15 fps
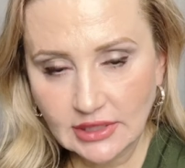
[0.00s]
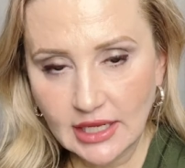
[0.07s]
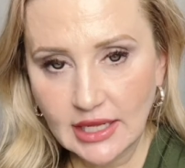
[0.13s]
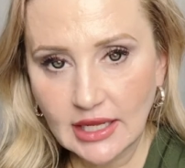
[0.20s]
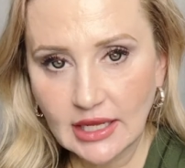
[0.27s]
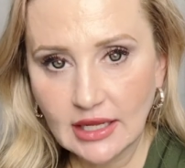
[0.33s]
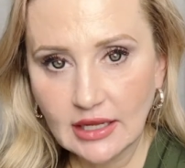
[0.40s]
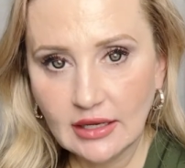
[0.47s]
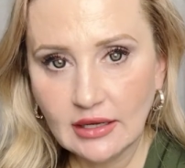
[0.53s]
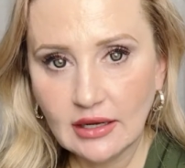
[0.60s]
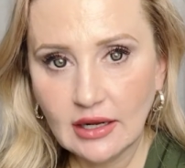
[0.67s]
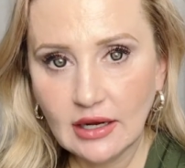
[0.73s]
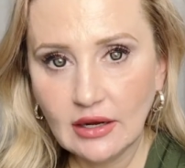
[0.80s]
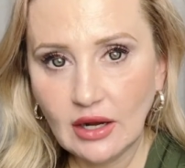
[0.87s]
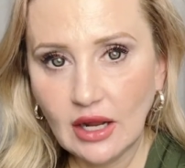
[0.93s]
And
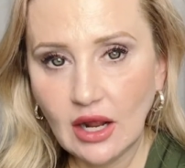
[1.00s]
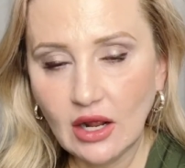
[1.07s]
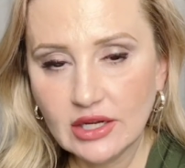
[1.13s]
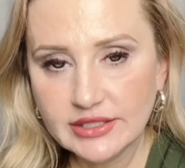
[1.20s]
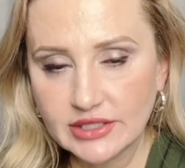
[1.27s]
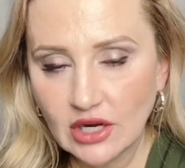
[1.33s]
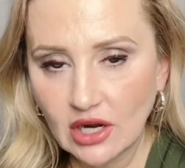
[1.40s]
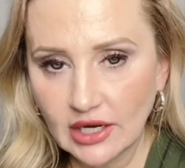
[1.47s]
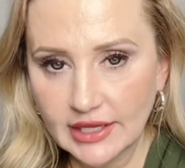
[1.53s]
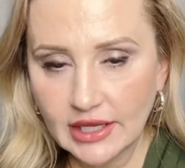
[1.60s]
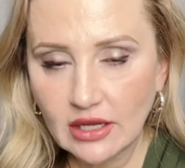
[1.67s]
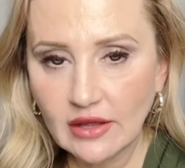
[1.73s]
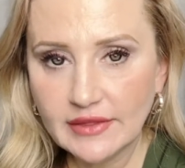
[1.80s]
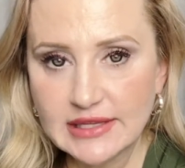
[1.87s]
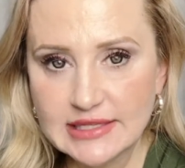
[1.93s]
on
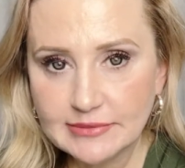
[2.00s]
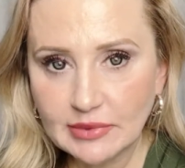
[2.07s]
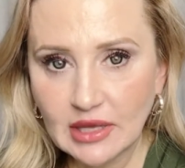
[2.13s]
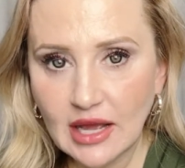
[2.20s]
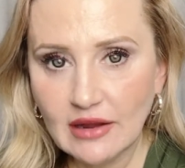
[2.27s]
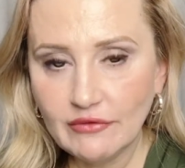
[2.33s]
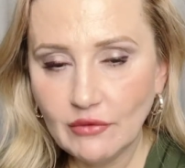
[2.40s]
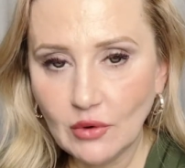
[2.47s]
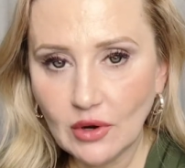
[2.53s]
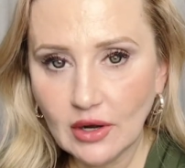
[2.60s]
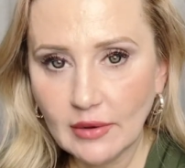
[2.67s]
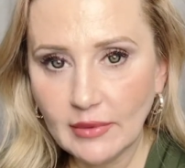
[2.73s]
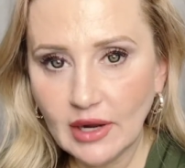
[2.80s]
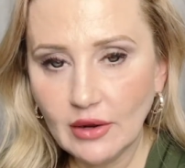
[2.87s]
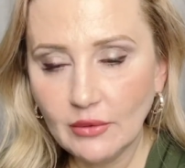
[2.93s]
talking on this
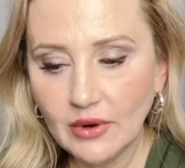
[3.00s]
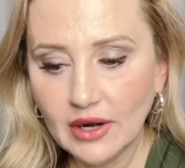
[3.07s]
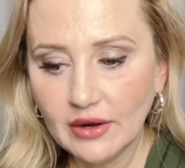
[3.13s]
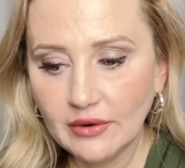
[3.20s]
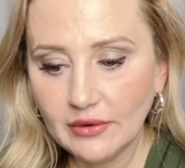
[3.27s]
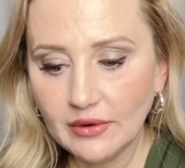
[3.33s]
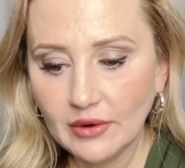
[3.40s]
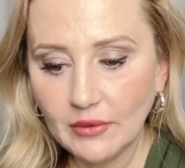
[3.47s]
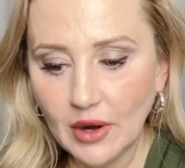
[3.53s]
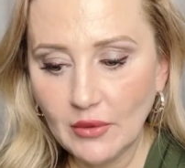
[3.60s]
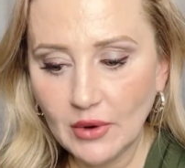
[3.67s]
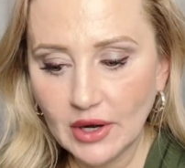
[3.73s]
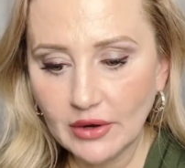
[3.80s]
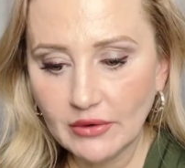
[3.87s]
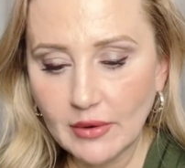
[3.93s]
platform, I want
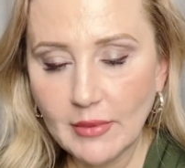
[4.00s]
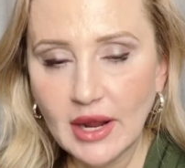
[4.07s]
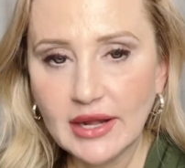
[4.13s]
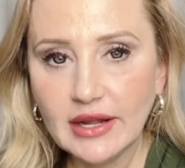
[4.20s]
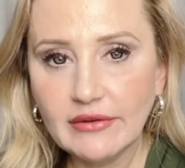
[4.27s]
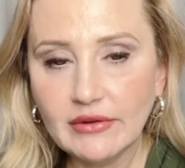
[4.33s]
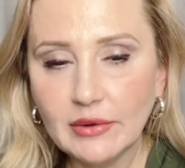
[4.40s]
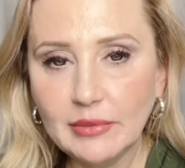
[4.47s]
to remind